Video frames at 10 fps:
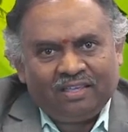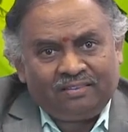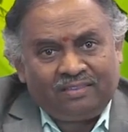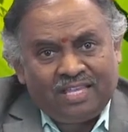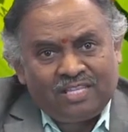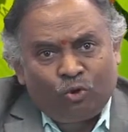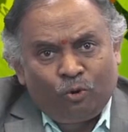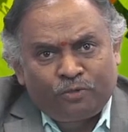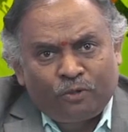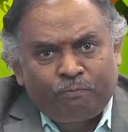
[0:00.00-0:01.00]
These
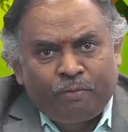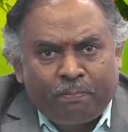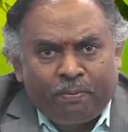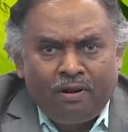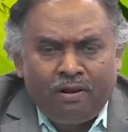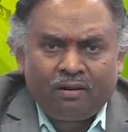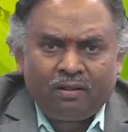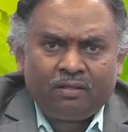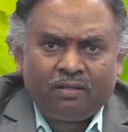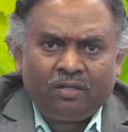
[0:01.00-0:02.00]
groups of people
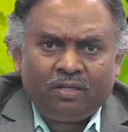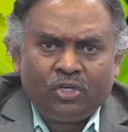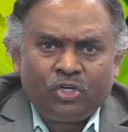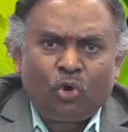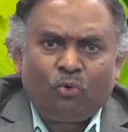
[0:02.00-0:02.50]
show